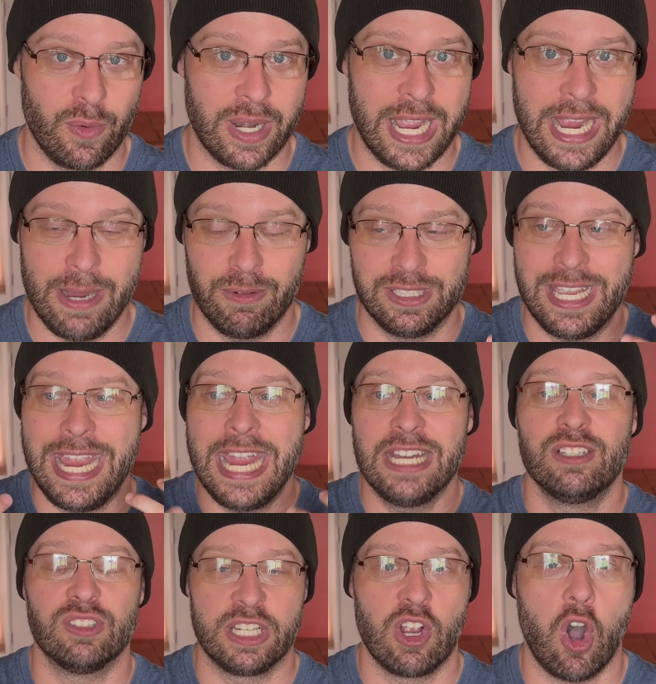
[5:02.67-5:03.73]
when I was
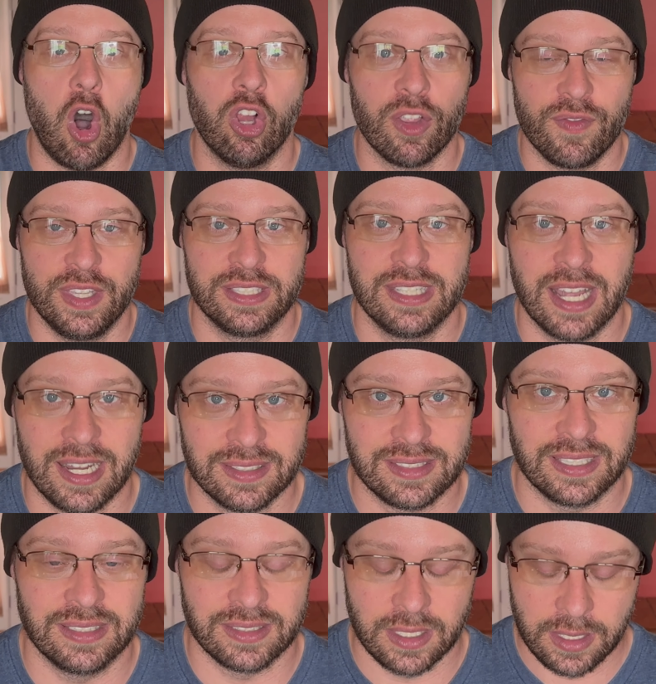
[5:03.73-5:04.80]
handling all of this
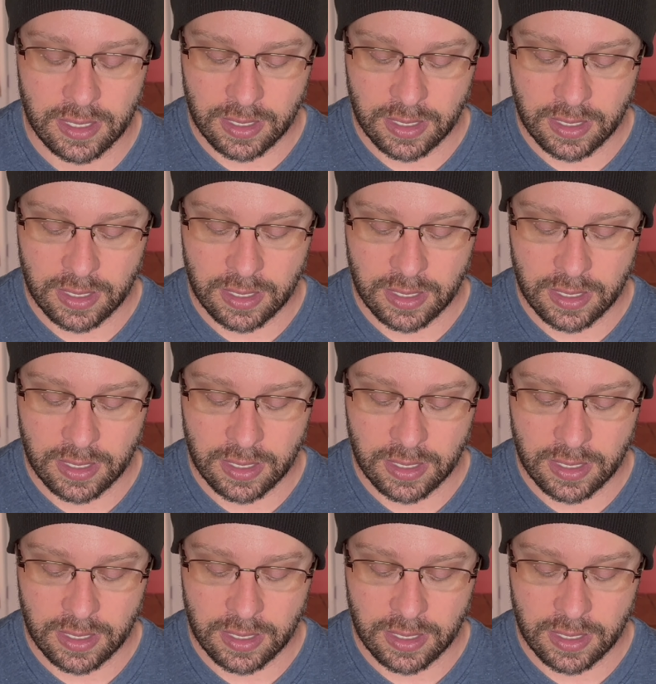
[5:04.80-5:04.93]
nonsense.